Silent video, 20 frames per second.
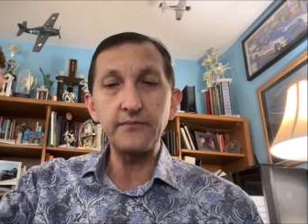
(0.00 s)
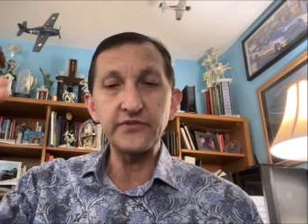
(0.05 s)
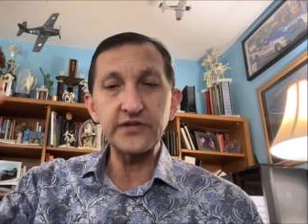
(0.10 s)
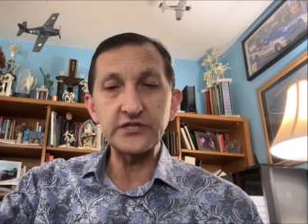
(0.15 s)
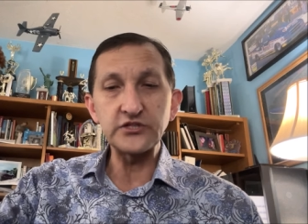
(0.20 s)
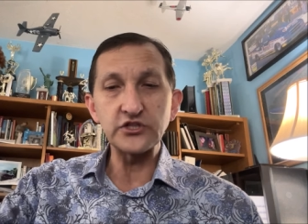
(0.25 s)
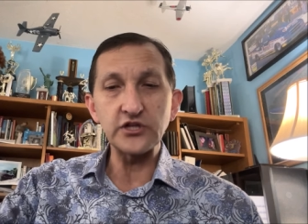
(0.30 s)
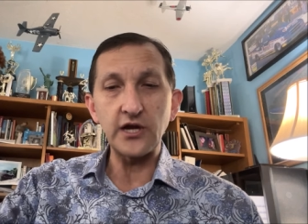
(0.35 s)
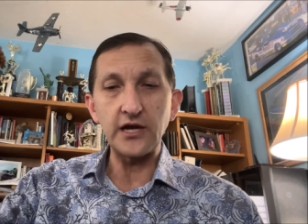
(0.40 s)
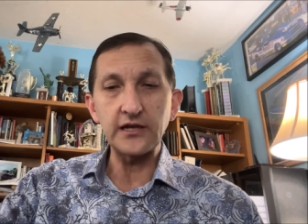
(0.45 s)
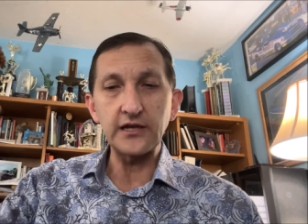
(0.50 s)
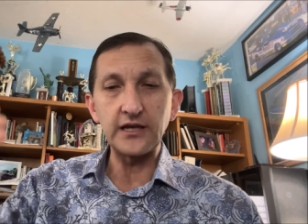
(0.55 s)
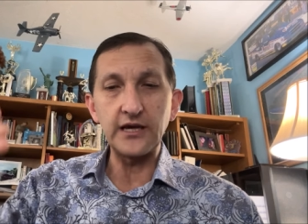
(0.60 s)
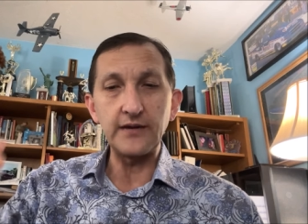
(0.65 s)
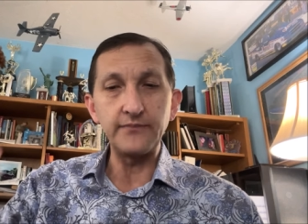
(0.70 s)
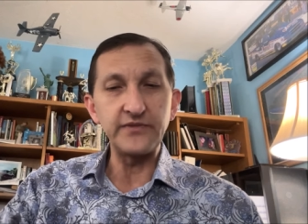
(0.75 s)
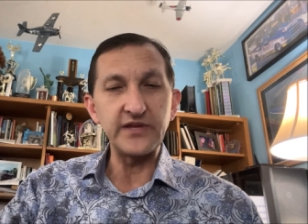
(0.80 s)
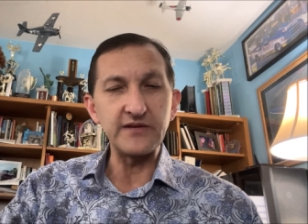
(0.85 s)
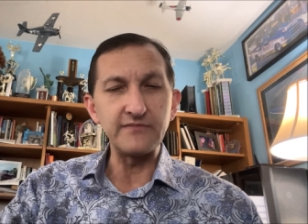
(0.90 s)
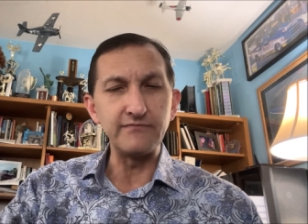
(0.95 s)
then John
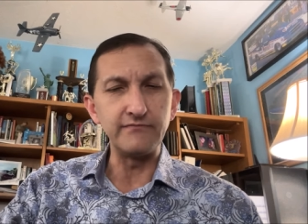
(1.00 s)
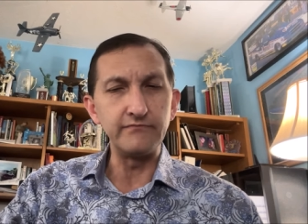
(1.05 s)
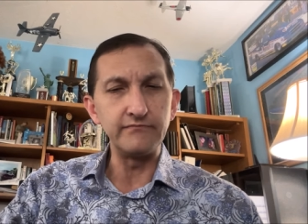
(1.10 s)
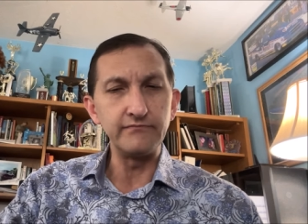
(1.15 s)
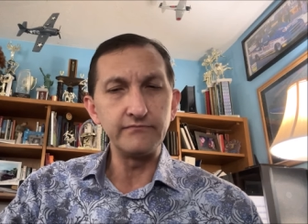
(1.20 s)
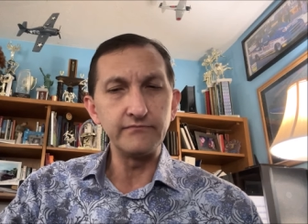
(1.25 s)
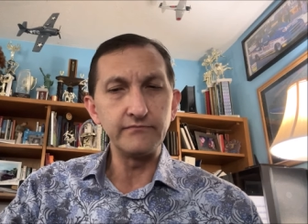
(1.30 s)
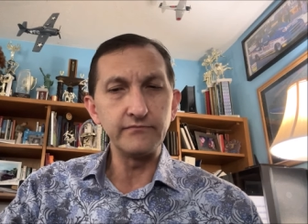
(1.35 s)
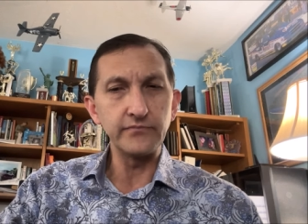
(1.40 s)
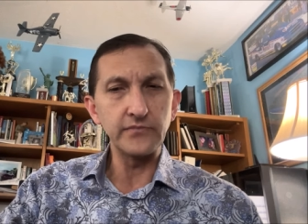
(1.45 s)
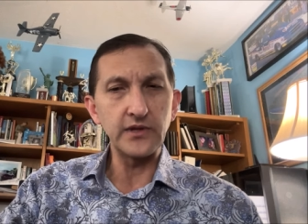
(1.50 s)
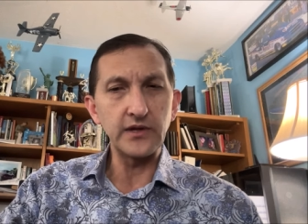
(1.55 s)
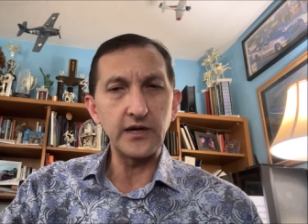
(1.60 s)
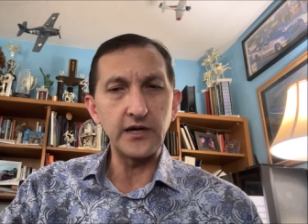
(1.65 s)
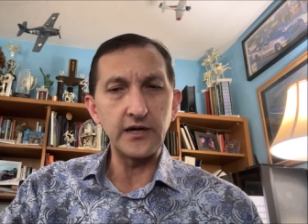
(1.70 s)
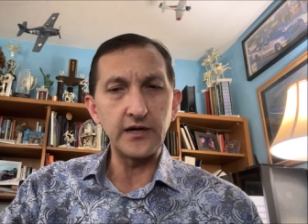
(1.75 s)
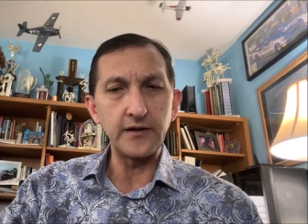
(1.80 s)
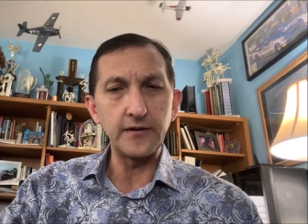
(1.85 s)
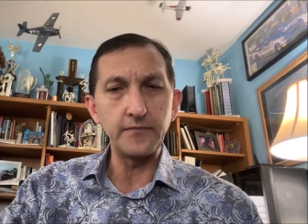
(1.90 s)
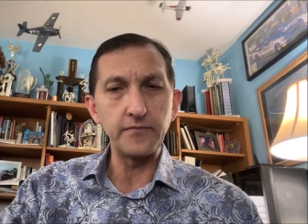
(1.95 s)
Lobb, then
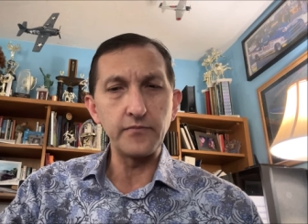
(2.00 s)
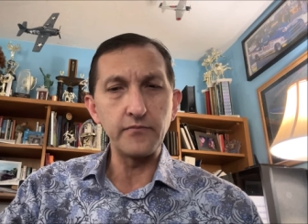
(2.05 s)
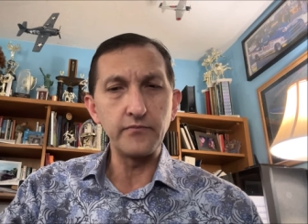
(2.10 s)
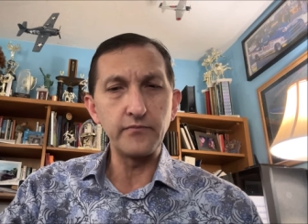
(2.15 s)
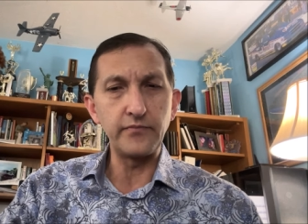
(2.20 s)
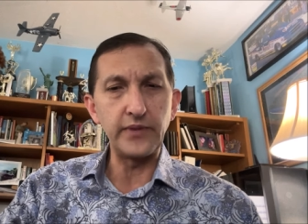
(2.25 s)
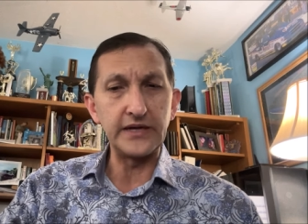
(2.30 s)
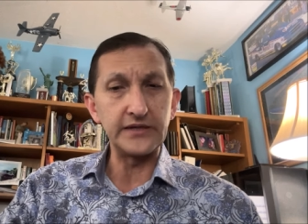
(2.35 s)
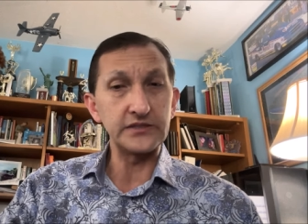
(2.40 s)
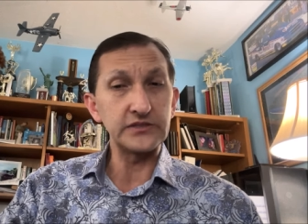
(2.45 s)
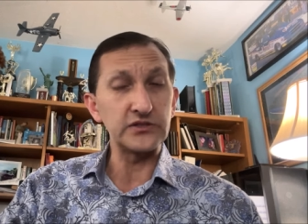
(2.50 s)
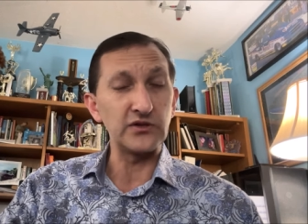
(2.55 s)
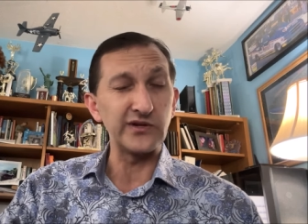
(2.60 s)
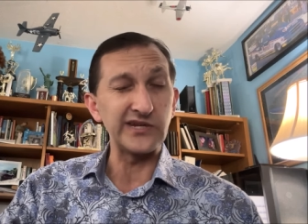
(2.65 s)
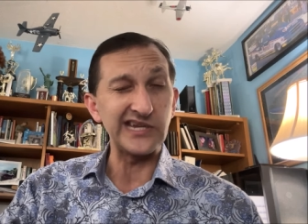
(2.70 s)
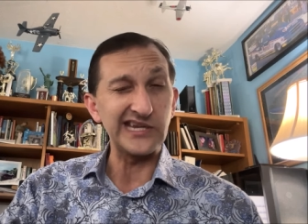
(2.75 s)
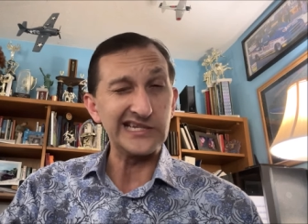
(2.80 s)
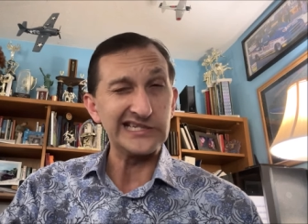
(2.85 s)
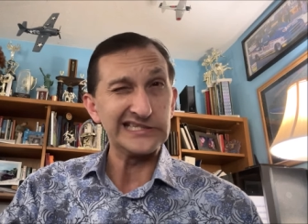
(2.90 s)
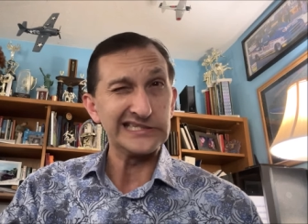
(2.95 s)
uh,
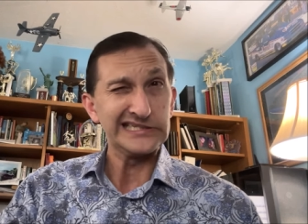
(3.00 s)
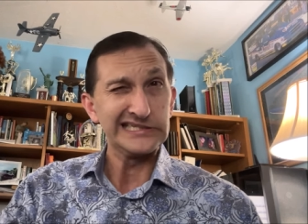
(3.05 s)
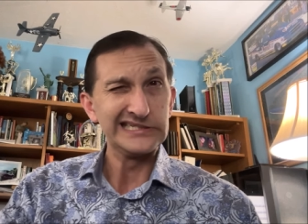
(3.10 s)
Bostonian.